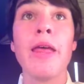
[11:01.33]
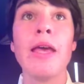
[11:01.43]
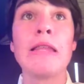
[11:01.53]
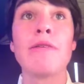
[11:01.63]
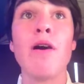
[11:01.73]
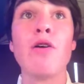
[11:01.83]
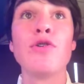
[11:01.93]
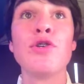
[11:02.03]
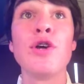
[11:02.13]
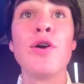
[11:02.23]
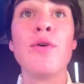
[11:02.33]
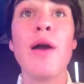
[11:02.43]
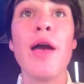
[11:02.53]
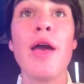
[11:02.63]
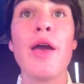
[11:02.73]
It's also
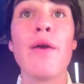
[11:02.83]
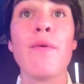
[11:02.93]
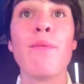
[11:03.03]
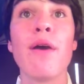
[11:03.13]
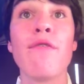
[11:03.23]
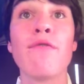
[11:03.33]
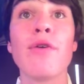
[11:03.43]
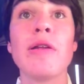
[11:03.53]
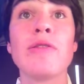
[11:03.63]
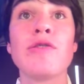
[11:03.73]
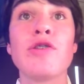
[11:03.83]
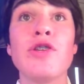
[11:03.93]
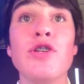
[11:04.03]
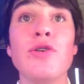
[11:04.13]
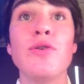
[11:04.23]
a reference
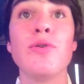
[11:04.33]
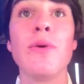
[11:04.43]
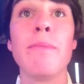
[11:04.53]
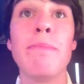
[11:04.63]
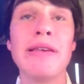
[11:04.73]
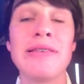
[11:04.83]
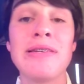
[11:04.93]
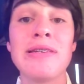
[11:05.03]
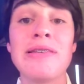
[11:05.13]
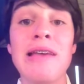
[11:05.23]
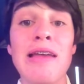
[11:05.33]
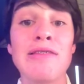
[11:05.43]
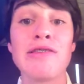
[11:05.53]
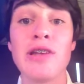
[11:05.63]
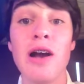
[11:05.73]
to business
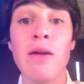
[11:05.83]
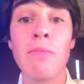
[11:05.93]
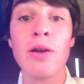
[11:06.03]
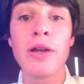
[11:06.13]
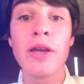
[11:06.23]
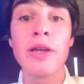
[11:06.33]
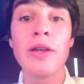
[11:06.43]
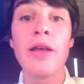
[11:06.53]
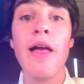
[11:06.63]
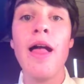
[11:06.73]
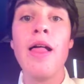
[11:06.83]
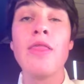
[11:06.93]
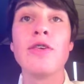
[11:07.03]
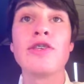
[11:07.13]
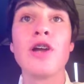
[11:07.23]
and stock market.
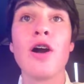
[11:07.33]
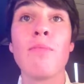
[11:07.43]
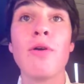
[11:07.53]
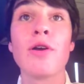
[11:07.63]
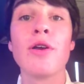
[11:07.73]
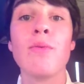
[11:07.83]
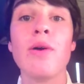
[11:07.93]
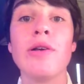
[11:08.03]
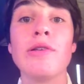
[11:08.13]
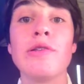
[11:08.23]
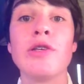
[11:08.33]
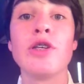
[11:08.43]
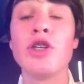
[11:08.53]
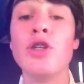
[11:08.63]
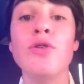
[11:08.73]
The stock market was
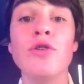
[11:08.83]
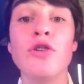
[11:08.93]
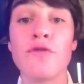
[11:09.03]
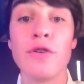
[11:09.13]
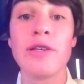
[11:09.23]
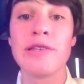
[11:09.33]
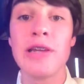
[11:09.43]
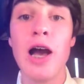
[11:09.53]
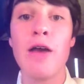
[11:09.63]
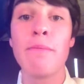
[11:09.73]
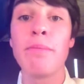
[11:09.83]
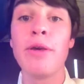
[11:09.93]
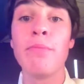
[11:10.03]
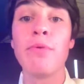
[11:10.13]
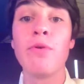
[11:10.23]
huge for this time.
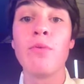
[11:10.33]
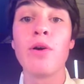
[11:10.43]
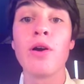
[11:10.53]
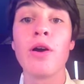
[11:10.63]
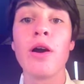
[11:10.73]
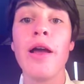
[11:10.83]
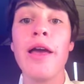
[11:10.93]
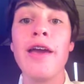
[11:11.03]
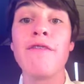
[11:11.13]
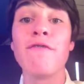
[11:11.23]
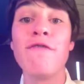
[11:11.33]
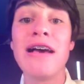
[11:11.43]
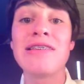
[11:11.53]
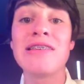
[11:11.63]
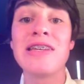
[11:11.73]
People were
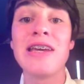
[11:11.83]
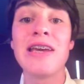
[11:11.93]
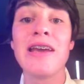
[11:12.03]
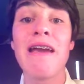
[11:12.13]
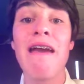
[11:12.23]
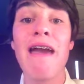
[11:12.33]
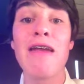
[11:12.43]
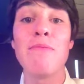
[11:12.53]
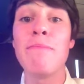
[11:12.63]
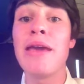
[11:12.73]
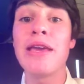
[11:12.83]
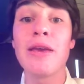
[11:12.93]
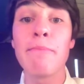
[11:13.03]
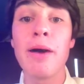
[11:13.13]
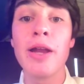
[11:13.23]
investing and
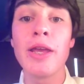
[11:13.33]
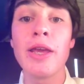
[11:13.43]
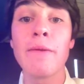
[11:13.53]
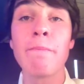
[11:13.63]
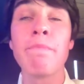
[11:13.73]
making money.